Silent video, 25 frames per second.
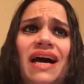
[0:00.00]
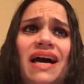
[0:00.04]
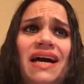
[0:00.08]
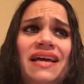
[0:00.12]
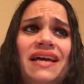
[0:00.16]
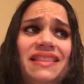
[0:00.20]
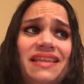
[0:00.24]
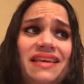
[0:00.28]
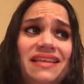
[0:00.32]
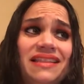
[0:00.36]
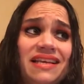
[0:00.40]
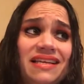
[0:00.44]

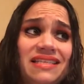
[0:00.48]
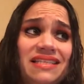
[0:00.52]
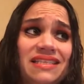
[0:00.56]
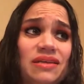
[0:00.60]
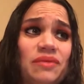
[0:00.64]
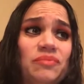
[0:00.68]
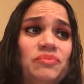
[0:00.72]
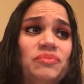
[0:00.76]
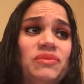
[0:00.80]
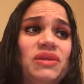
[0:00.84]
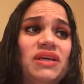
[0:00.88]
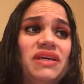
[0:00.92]
I think that's
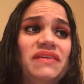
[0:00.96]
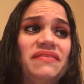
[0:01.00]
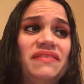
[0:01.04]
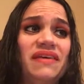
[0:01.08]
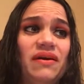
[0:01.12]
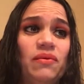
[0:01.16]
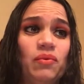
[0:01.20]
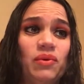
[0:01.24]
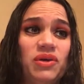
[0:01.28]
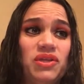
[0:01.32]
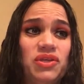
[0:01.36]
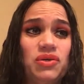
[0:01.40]
something
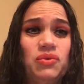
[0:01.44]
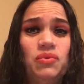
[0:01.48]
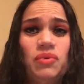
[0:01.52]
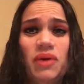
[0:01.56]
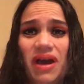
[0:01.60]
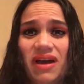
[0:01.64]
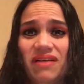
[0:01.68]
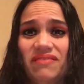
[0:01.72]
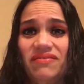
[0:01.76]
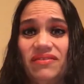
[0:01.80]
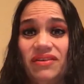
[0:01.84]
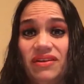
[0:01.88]
that when you
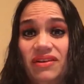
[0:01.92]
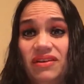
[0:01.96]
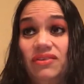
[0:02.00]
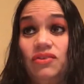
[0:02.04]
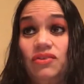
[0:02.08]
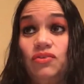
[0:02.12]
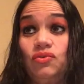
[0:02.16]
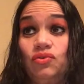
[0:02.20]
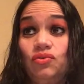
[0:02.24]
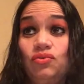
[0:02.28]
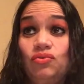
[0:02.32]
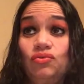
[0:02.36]
have,
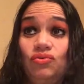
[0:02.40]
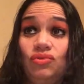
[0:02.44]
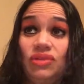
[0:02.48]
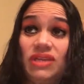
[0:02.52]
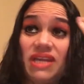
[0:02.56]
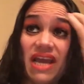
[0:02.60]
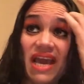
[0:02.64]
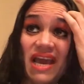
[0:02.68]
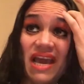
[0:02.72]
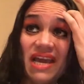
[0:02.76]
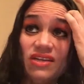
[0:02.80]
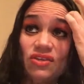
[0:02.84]
you
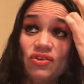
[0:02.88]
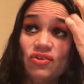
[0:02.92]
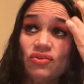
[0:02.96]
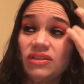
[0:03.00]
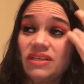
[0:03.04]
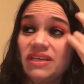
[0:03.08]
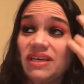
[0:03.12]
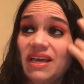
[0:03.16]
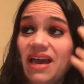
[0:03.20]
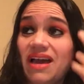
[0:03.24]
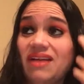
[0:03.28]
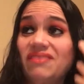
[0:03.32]

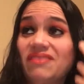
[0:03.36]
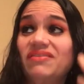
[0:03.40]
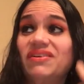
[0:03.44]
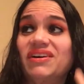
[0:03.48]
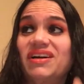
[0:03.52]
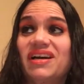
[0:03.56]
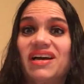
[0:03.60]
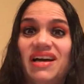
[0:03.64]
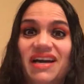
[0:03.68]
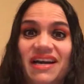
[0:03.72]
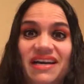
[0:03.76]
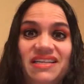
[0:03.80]
naturally have a
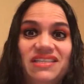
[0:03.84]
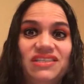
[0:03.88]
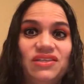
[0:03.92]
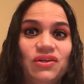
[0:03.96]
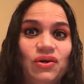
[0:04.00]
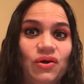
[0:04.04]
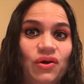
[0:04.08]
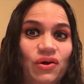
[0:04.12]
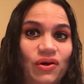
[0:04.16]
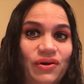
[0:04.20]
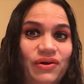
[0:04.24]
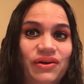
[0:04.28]
kind
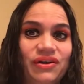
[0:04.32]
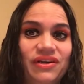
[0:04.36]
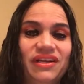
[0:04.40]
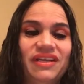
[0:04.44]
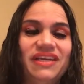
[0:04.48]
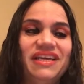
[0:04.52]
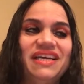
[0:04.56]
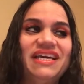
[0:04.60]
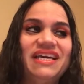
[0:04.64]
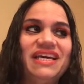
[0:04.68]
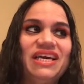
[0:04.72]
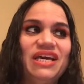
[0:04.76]
heart,
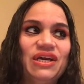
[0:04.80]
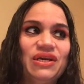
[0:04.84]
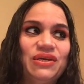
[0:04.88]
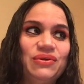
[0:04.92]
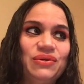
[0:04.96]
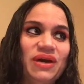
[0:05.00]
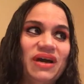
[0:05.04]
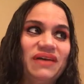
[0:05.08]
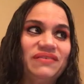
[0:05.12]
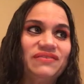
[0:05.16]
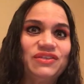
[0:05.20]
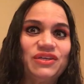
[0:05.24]

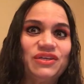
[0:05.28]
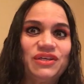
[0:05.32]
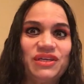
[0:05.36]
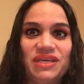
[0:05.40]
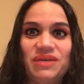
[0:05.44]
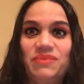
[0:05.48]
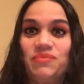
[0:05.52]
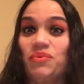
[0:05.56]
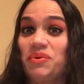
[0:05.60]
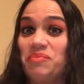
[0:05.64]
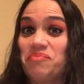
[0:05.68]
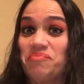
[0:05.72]
you have to
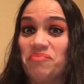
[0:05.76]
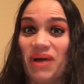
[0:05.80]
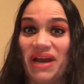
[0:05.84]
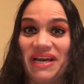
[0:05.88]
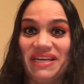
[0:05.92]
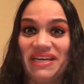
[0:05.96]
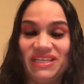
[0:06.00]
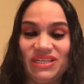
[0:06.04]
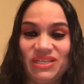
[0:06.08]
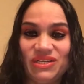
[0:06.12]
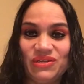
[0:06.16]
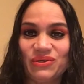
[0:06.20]
keep
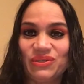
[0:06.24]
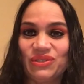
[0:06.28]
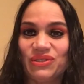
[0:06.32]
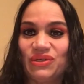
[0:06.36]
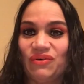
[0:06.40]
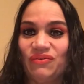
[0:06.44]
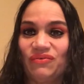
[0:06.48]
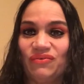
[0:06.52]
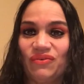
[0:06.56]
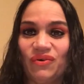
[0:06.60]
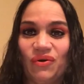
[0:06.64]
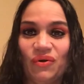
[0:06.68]
reminding
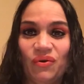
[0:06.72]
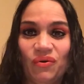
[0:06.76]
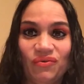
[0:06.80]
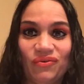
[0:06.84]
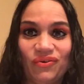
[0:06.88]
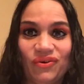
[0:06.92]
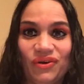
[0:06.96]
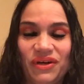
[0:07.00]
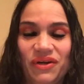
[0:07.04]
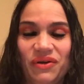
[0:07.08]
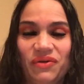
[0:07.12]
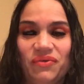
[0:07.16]
yourself
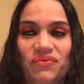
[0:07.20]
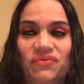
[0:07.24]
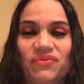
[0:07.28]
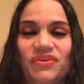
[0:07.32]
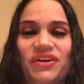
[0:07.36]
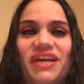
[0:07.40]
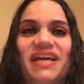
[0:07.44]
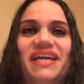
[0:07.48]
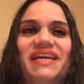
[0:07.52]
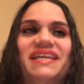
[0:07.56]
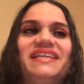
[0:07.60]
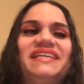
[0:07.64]
over and over
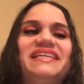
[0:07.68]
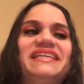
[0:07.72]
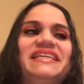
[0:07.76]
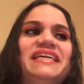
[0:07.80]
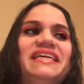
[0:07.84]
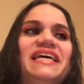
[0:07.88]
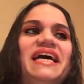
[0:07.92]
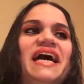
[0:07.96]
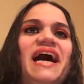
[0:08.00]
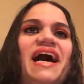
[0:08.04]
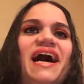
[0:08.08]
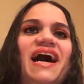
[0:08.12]
again.
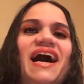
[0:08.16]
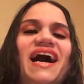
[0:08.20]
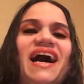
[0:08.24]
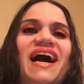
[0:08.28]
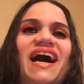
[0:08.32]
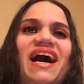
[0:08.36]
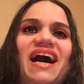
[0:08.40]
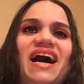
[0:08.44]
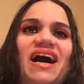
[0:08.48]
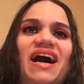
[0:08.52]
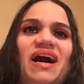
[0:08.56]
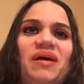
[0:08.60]

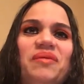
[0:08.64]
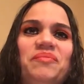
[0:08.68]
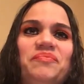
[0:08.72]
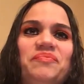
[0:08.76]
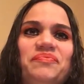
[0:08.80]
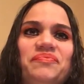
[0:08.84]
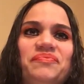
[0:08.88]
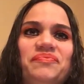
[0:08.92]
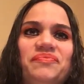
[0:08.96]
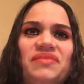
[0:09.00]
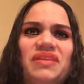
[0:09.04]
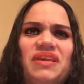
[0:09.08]

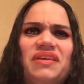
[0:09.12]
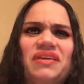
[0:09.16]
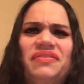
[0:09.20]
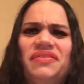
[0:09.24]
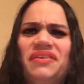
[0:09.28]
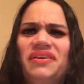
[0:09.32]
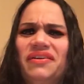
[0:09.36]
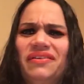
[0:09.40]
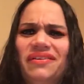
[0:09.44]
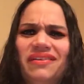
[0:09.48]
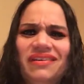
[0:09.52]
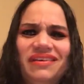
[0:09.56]

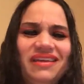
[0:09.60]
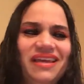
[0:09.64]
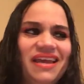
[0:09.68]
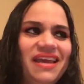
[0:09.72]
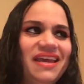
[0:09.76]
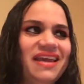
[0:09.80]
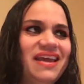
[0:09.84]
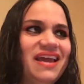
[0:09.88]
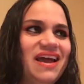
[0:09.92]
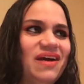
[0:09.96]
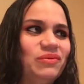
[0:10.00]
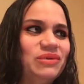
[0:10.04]
The other
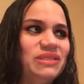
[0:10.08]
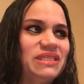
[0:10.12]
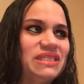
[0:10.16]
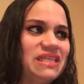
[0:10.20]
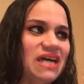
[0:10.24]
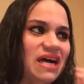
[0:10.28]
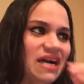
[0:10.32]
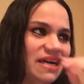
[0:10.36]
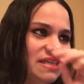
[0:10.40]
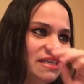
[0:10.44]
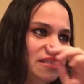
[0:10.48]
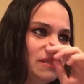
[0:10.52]
day I was
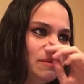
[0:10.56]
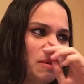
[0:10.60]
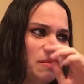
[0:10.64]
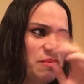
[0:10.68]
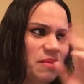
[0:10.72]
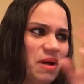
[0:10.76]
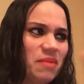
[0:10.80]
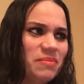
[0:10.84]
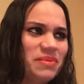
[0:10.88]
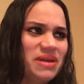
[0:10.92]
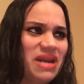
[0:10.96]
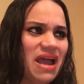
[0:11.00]
talking to my
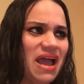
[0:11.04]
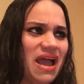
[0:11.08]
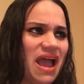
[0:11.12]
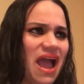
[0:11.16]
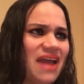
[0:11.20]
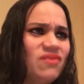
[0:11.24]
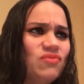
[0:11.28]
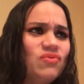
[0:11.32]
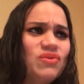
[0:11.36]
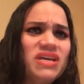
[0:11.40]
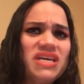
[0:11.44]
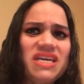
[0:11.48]
mom and
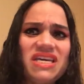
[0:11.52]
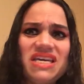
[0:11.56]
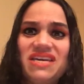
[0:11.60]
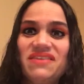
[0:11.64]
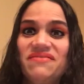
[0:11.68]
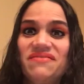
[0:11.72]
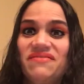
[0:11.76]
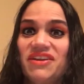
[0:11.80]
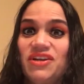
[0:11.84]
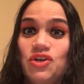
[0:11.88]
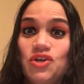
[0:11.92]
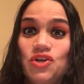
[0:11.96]
I don't
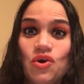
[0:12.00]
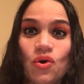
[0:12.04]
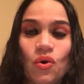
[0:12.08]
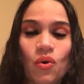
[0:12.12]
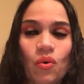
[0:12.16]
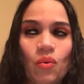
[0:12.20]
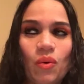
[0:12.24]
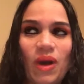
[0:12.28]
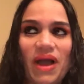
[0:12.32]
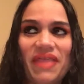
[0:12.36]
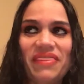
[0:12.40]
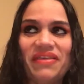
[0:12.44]
even know
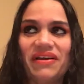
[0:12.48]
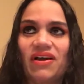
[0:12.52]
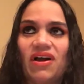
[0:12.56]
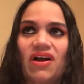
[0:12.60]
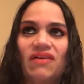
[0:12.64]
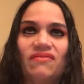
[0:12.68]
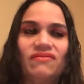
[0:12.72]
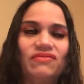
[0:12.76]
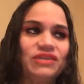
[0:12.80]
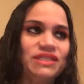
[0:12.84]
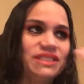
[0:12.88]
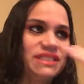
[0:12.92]
why the
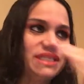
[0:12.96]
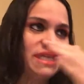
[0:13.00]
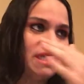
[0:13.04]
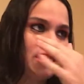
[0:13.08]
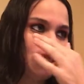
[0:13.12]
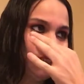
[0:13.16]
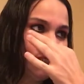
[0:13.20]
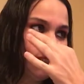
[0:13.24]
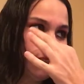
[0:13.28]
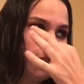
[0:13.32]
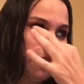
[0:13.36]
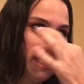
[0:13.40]

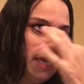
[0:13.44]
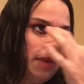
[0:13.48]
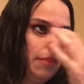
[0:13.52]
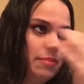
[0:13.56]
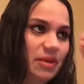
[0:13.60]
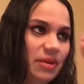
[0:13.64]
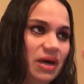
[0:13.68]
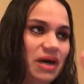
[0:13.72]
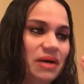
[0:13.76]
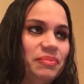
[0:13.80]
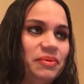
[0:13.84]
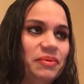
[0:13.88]
conversation
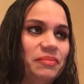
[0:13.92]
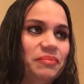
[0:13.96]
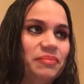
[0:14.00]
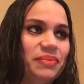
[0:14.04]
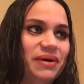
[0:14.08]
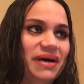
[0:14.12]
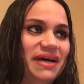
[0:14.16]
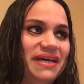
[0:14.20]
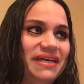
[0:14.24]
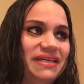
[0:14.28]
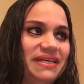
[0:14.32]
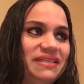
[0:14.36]
came up,
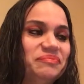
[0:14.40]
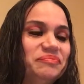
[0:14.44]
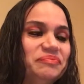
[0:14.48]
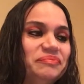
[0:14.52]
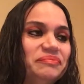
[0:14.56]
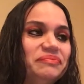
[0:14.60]
but